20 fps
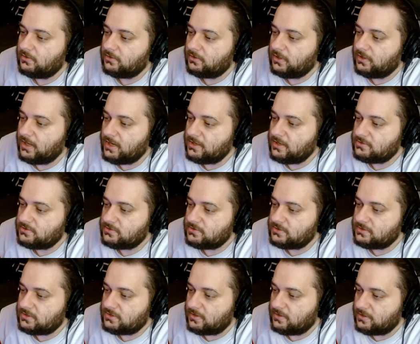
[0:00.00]

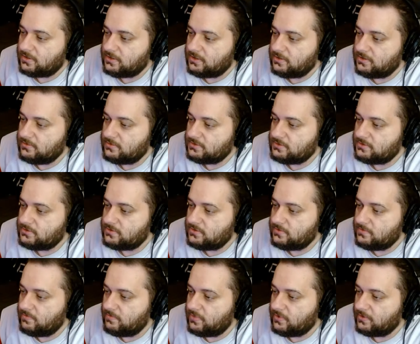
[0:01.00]
Lasers are used
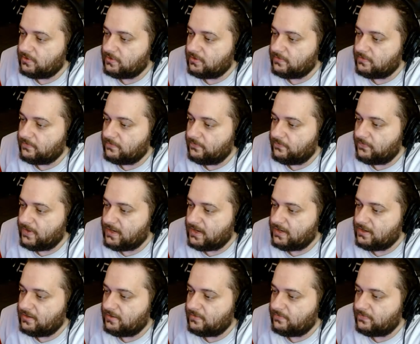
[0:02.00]
to burn
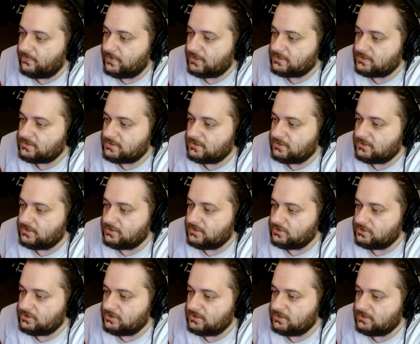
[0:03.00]
fading effects into
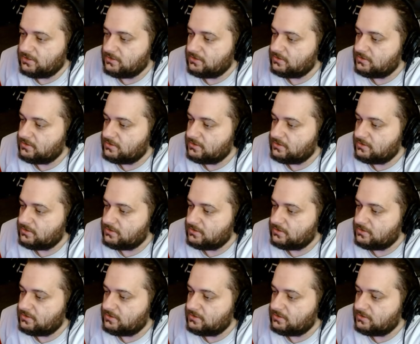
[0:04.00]
genes.